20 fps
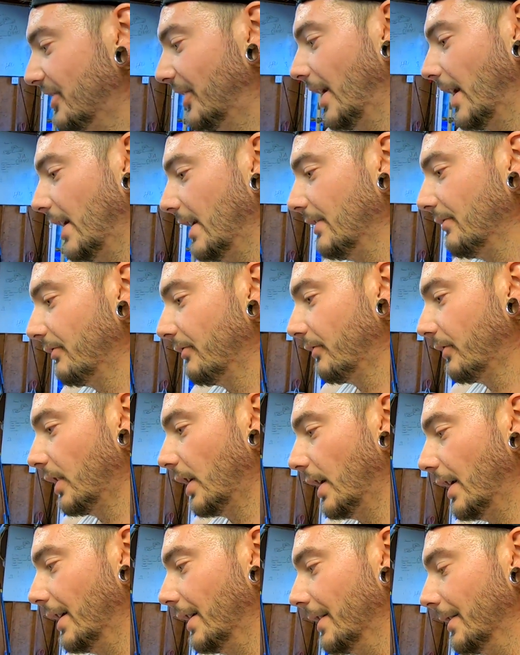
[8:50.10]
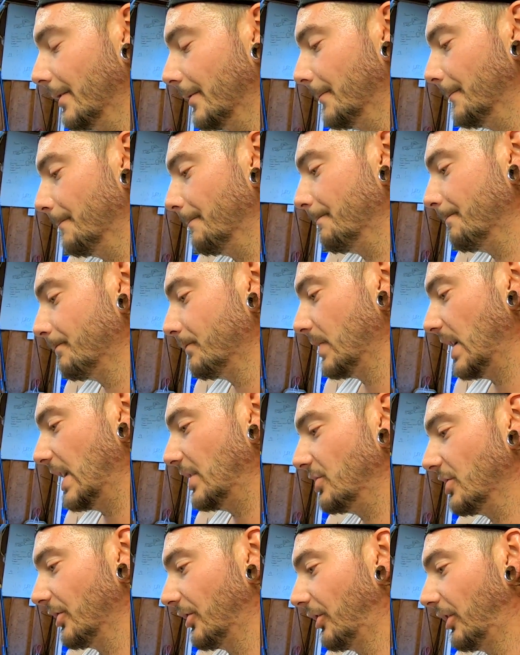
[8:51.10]
safe.
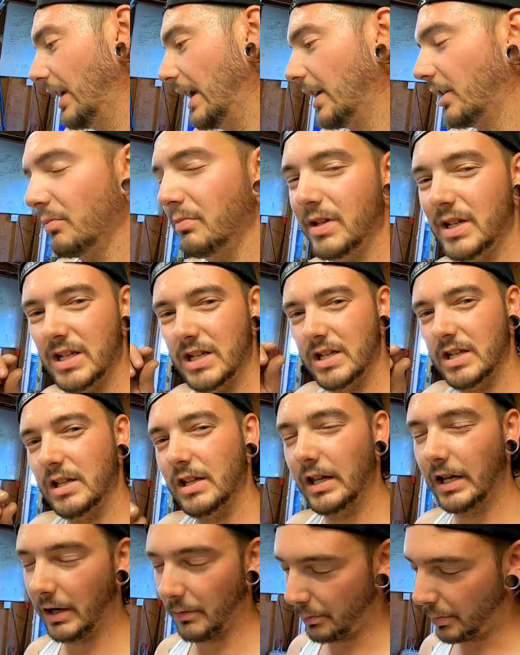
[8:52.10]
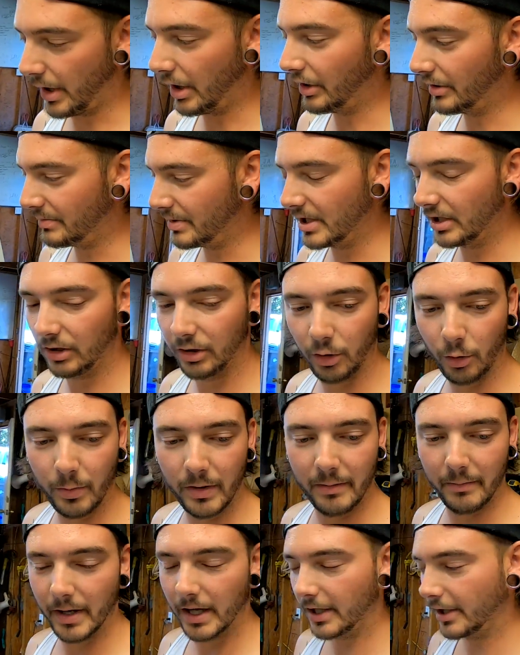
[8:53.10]
It could probably be a little
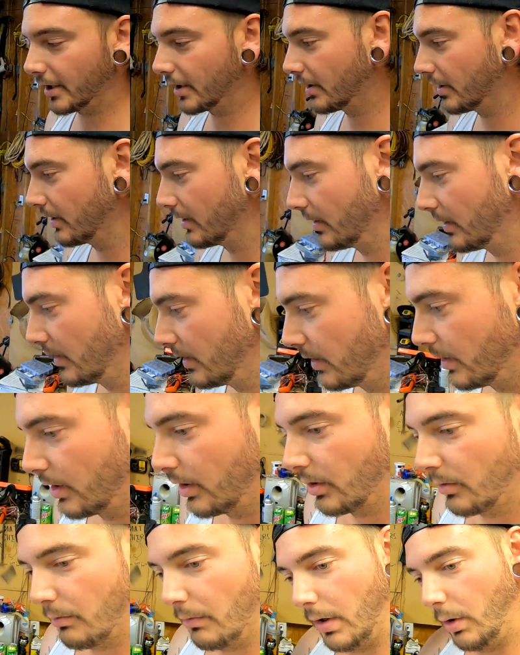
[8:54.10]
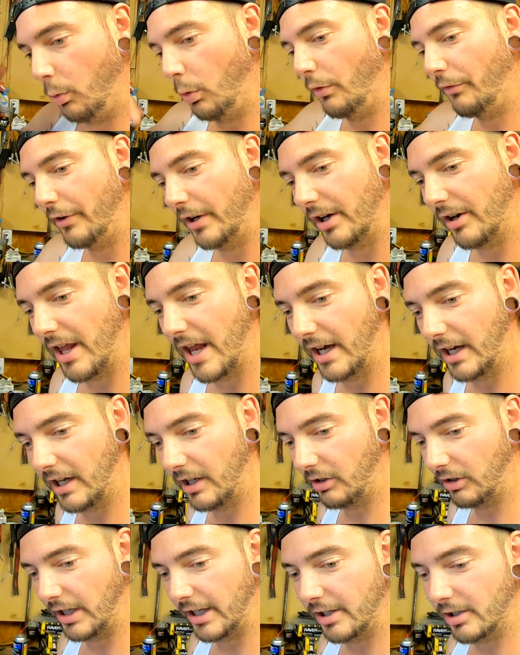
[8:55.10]
bit better, but we'll figure that
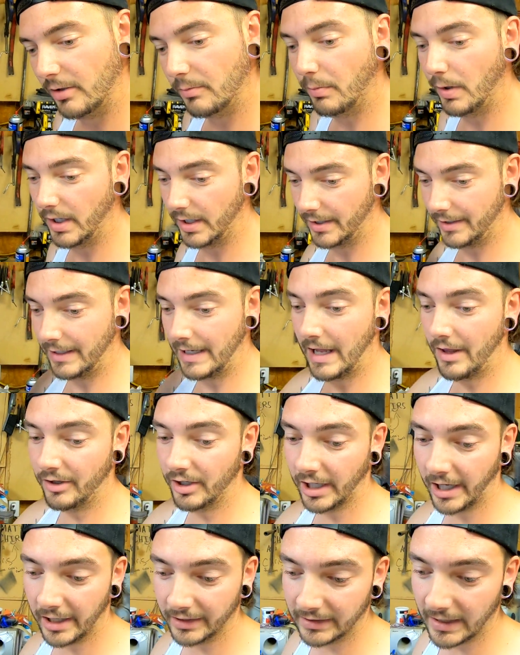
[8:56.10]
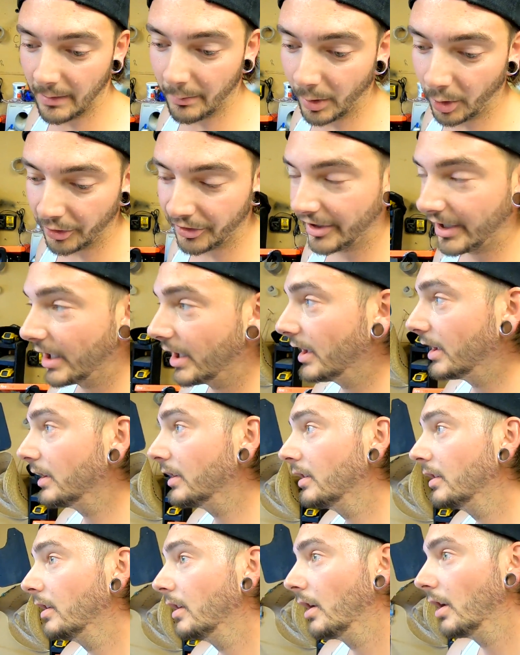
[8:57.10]
out later. But now that I got that bolted in,